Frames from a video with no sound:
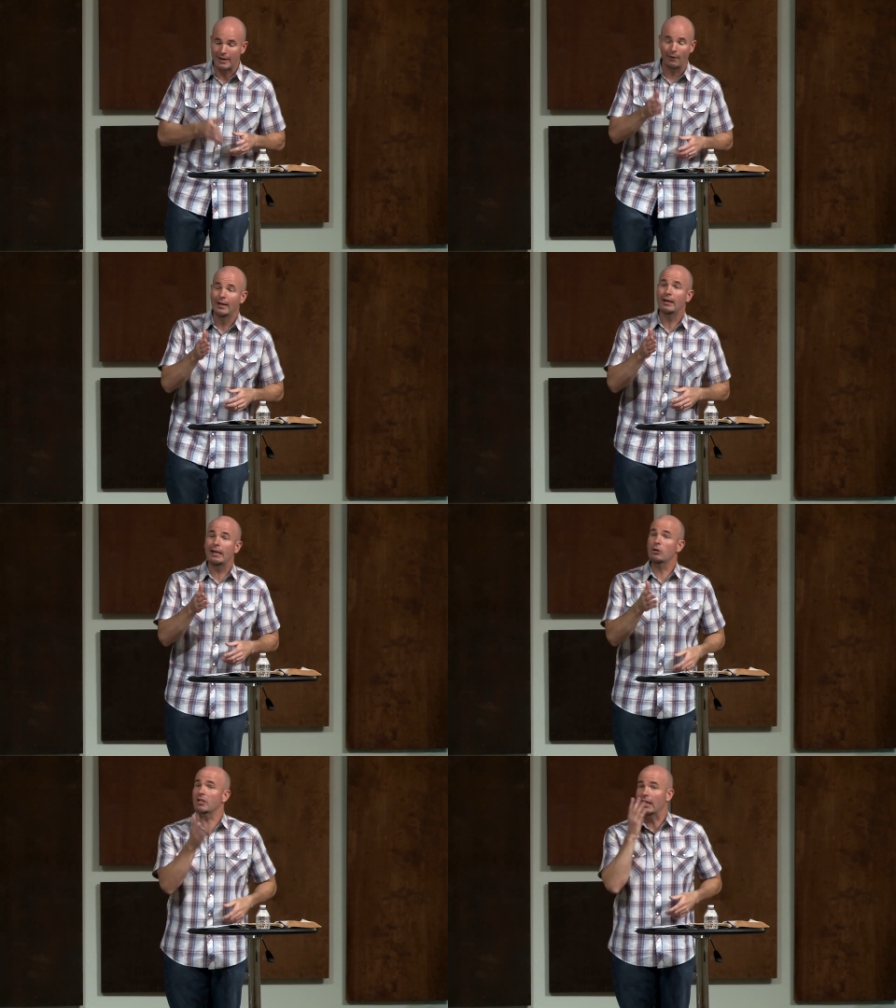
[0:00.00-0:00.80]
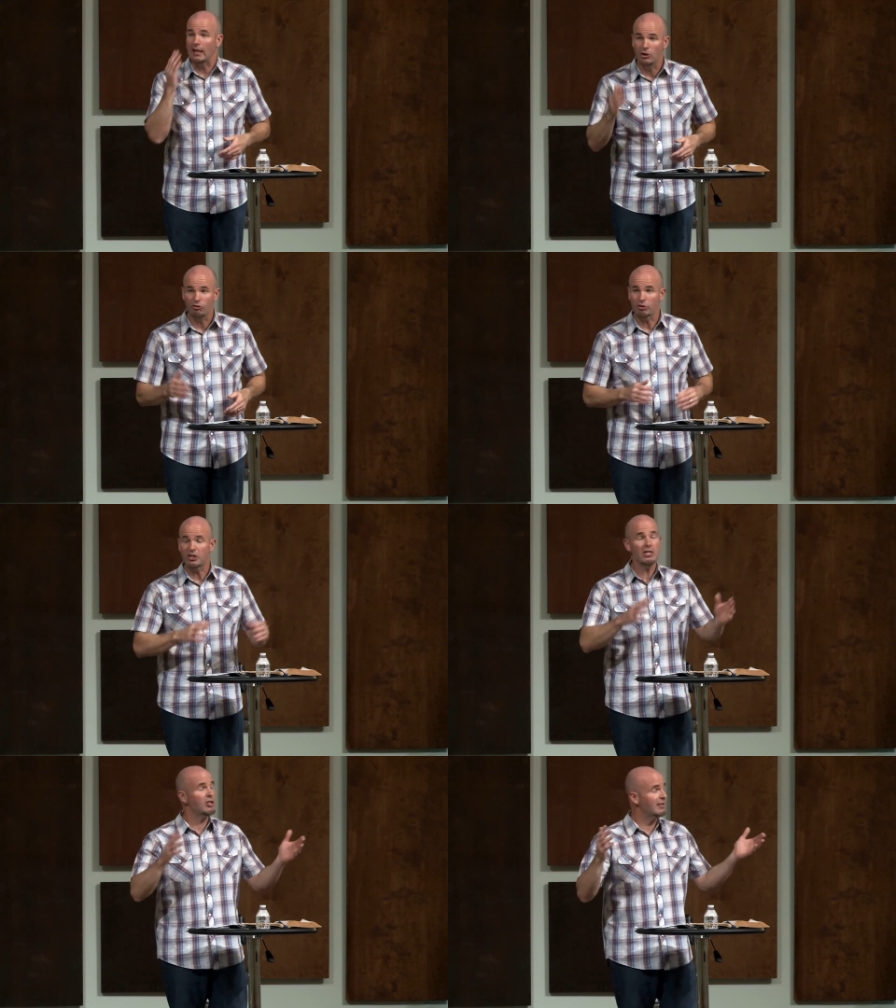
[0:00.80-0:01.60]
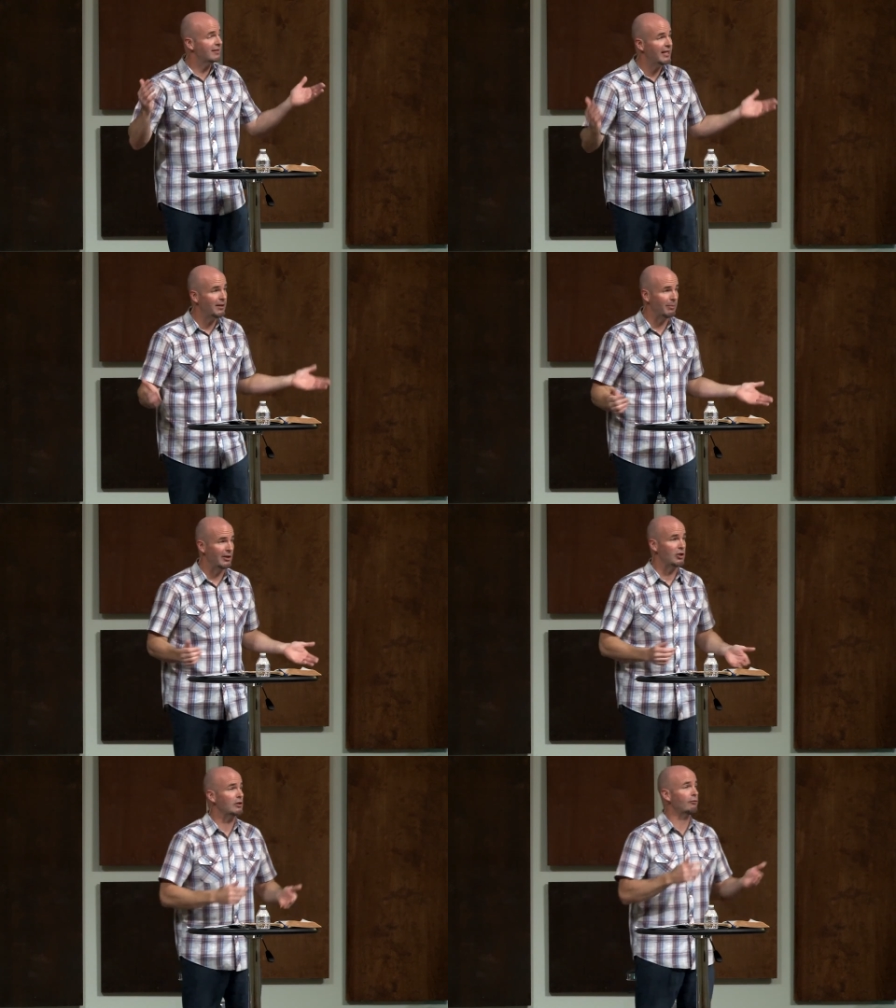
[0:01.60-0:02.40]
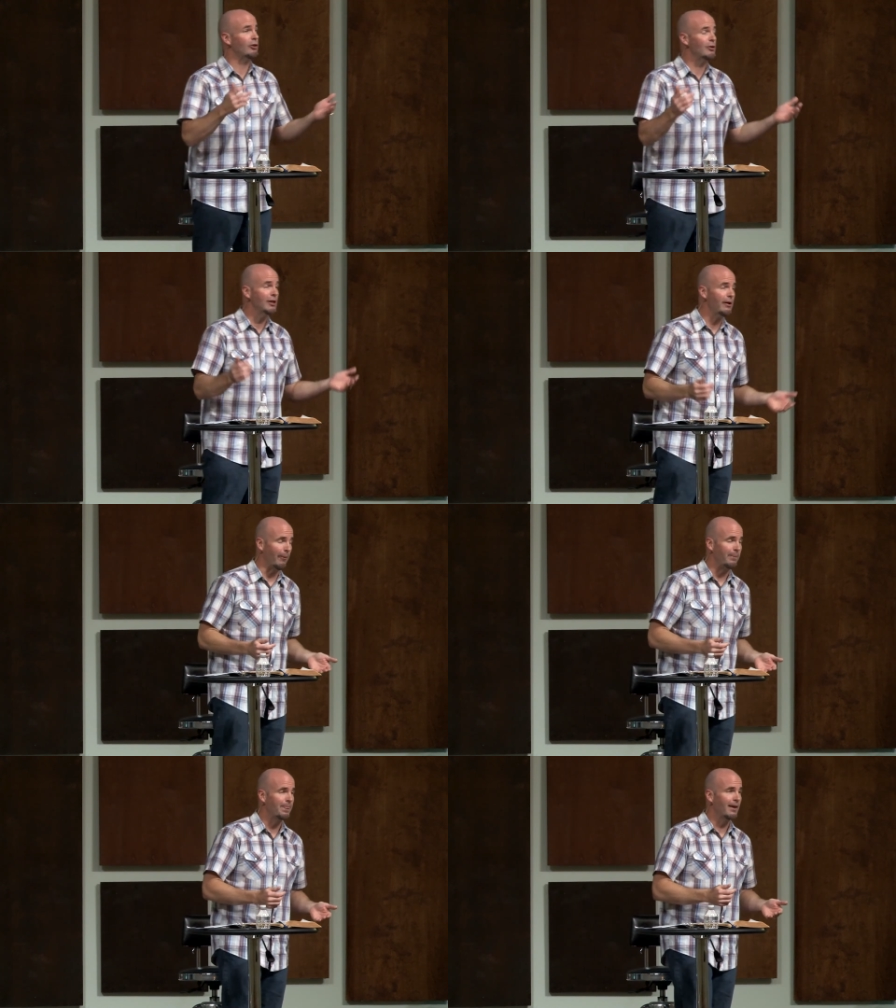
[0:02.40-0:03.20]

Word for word: Now, here's an interesting just tidbit just for you to know.